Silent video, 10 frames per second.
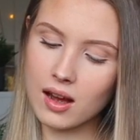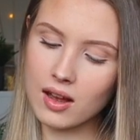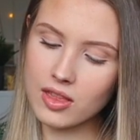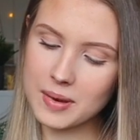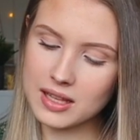
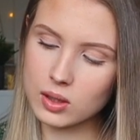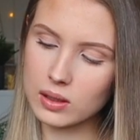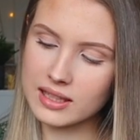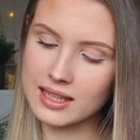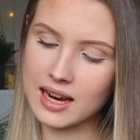aren't the best
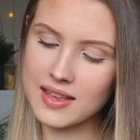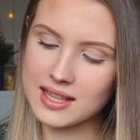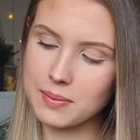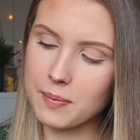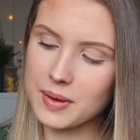quality. Like,
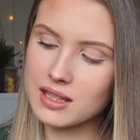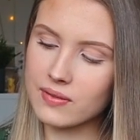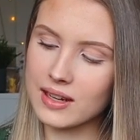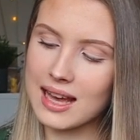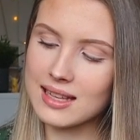there's bits
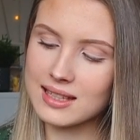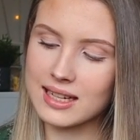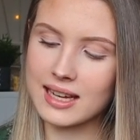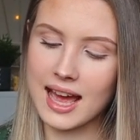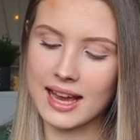of
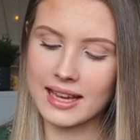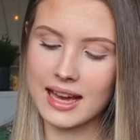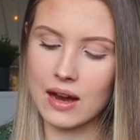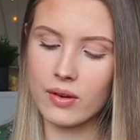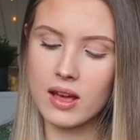elastic hanging
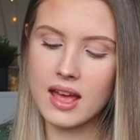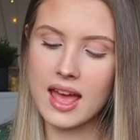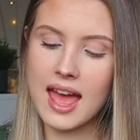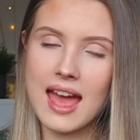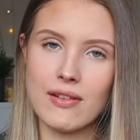out
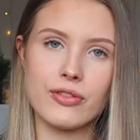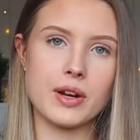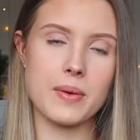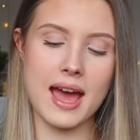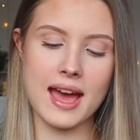
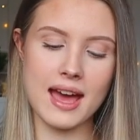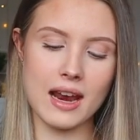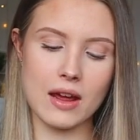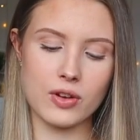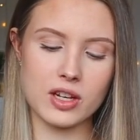everywhere,
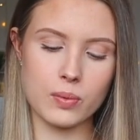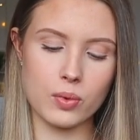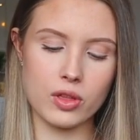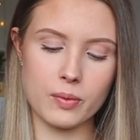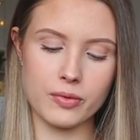and I've only
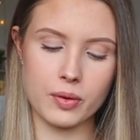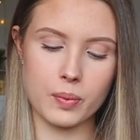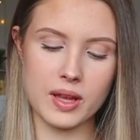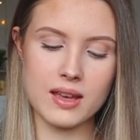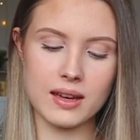worn them for a
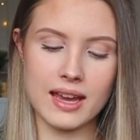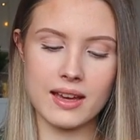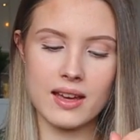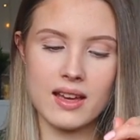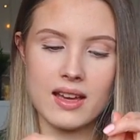week.
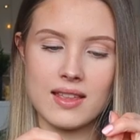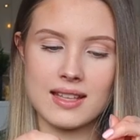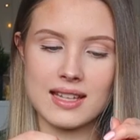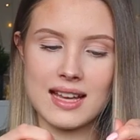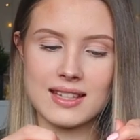Like,
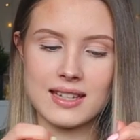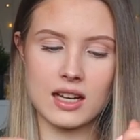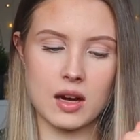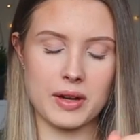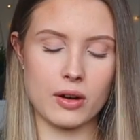there's elastic
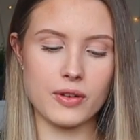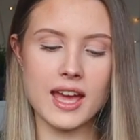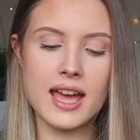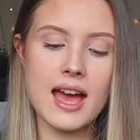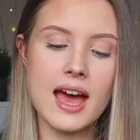coming off
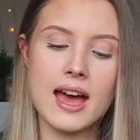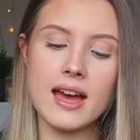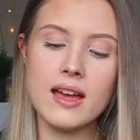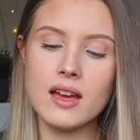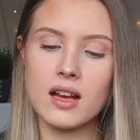
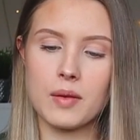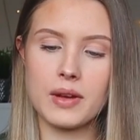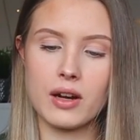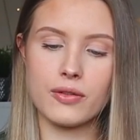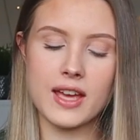here,
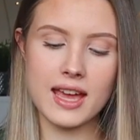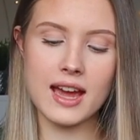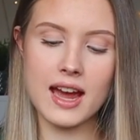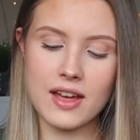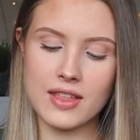
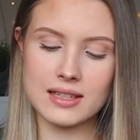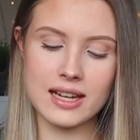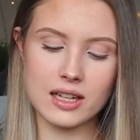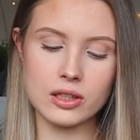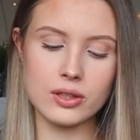there's
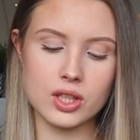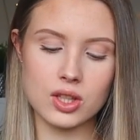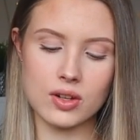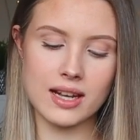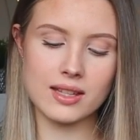like loose
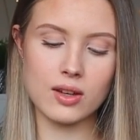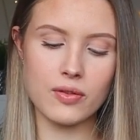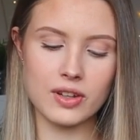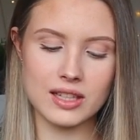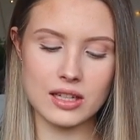threads.
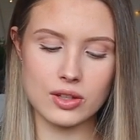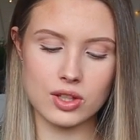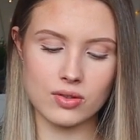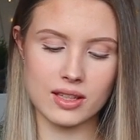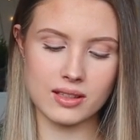Obviously loose
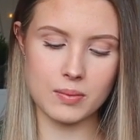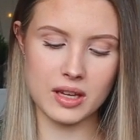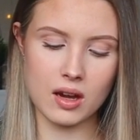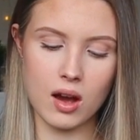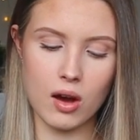threads can be
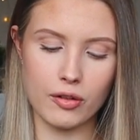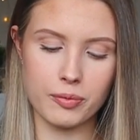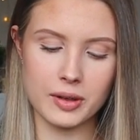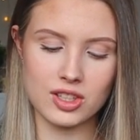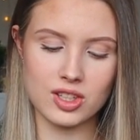cut off,
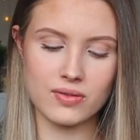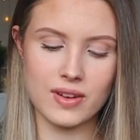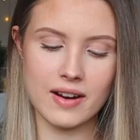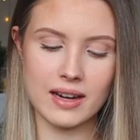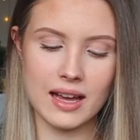but it's just
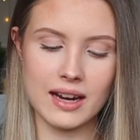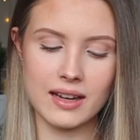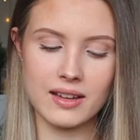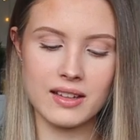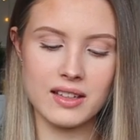very
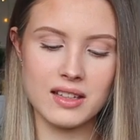like